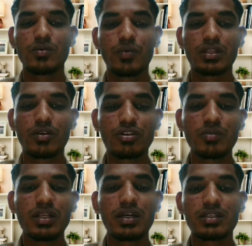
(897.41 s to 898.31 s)
with
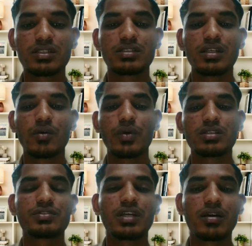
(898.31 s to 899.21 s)
notable increases in awareness
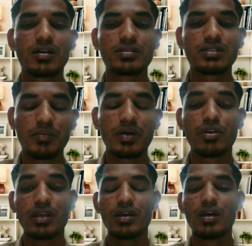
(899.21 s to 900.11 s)
of
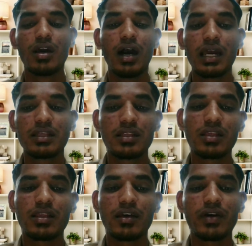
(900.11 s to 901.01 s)
cyberbullying, identity
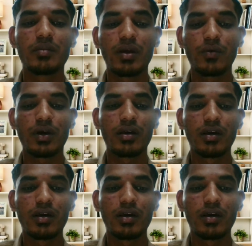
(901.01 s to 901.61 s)
theft, and malware.